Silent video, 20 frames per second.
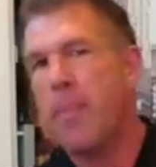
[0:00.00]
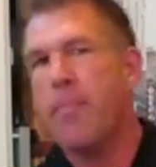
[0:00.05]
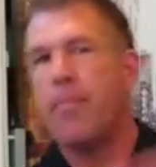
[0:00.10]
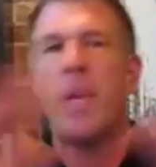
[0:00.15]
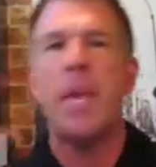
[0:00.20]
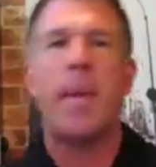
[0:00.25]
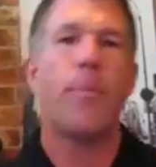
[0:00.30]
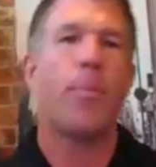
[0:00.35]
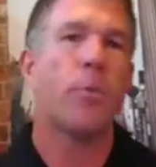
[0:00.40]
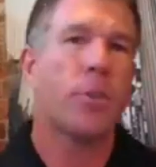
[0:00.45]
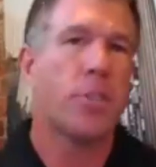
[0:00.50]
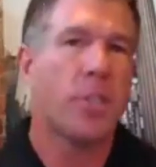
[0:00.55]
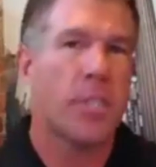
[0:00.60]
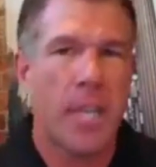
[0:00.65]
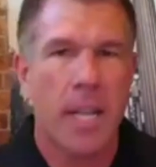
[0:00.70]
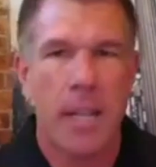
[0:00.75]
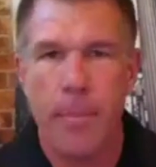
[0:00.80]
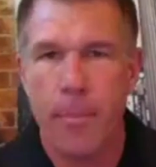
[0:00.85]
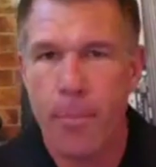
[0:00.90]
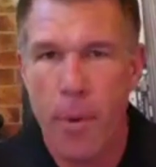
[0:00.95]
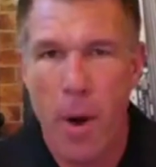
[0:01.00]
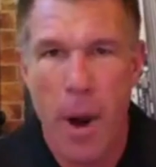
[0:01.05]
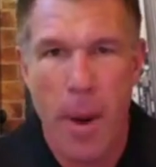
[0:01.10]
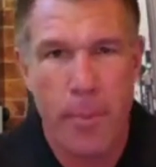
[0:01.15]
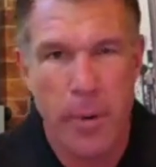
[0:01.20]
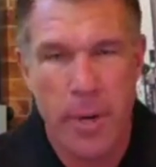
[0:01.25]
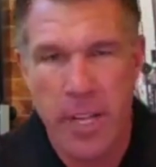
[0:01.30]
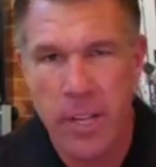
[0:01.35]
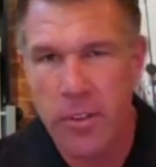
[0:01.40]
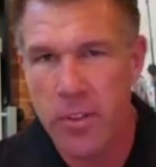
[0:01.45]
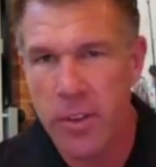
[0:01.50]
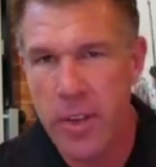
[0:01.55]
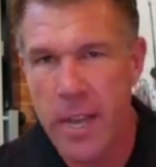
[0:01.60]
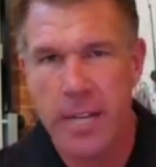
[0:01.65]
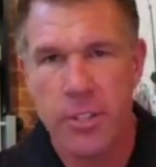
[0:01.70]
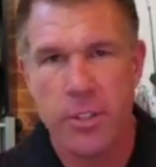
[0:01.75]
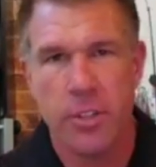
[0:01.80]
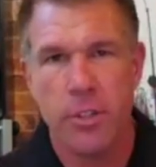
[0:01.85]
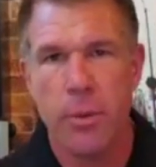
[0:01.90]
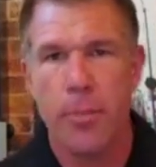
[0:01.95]
people were selling properties,
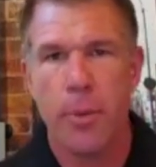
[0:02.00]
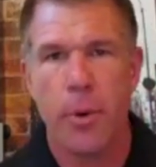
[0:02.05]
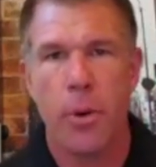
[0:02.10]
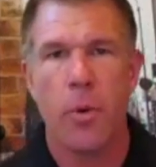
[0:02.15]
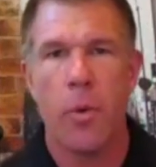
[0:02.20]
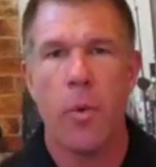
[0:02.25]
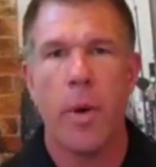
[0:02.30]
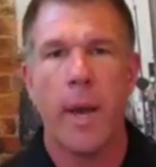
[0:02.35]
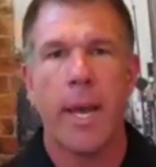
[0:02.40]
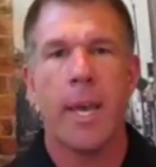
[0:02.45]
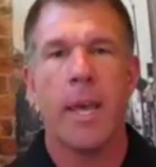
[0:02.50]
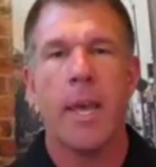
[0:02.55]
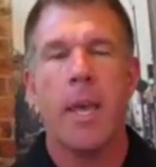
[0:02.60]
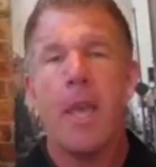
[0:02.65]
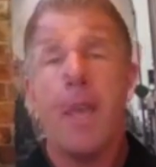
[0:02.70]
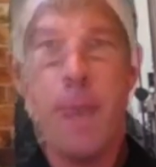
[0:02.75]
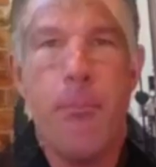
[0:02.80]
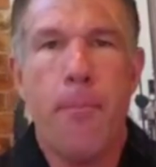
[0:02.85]
super quick.